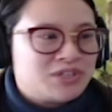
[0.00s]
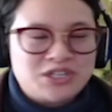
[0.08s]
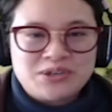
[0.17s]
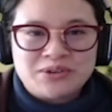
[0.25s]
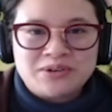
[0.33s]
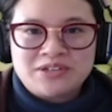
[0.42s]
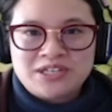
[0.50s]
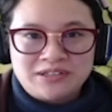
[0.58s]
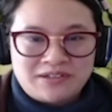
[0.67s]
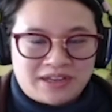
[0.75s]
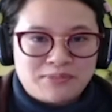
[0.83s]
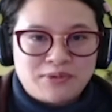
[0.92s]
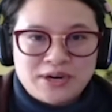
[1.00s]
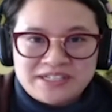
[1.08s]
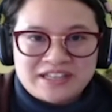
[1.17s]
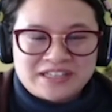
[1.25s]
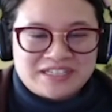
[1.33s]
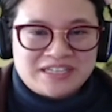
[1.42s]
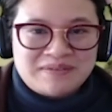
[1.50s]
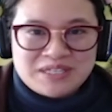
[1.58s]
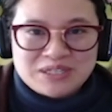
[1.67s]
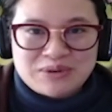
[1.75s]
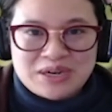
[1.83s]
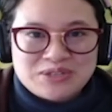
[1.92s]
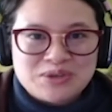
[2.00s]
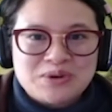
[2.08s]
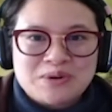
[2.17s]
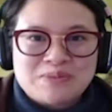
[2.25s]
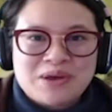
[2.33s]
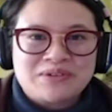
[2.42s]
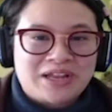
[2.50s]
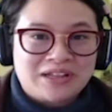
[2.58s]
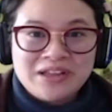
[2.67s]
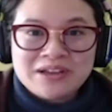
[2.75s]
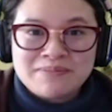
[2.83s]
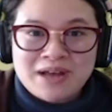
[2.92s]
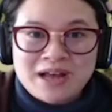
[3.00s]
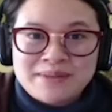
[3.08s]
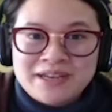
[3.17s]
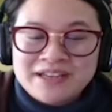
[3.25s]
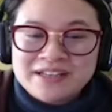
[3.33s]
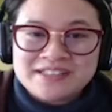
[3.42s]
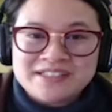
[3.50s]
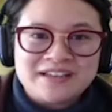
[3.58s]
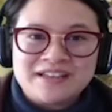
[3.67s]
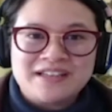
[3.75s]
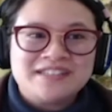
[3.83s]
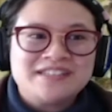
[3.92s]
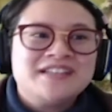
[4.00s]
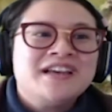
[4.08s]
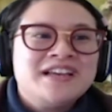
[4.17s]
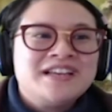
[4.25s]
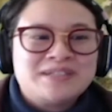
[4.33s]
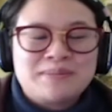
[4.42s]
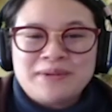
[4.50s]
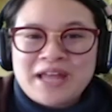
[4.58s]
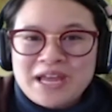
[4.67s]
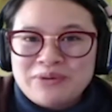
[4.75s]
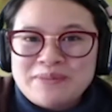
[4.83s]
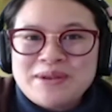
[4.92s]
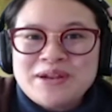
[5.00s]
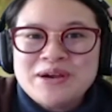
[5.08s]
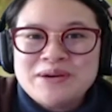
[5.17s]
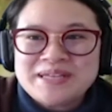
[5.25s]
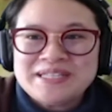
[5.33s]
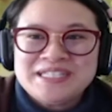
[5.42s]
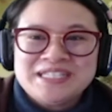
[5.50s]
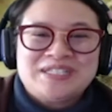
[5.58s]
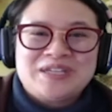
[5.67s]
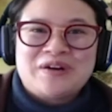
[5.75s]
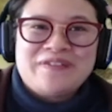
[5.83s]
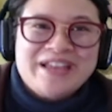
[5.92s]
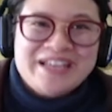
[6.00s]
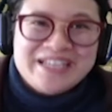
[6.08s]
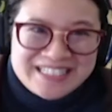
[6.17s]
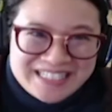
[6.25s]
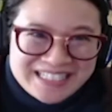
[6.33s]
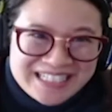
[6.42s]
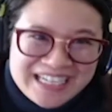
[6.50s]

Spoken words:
told her, she like pointed at the TV screen and told her mother, like, look, mommy, it's a black woman who isn't a servant.